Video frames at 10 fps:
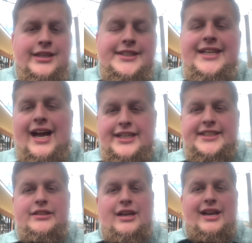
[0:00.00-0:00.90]
See,
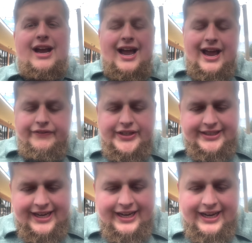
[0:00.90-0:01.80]
guys, not
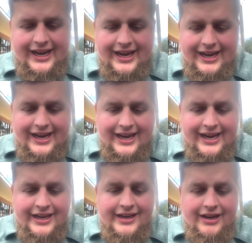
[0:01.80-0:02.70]
everything
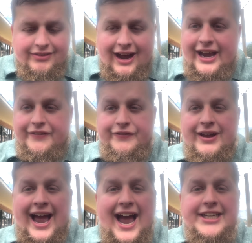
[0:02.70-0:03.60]
in life
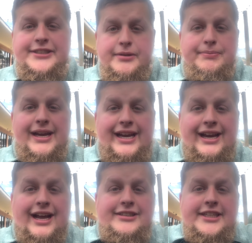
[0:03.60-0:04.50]
has to be
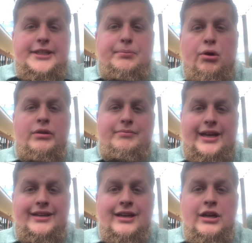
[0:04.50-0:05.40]
a disappointment.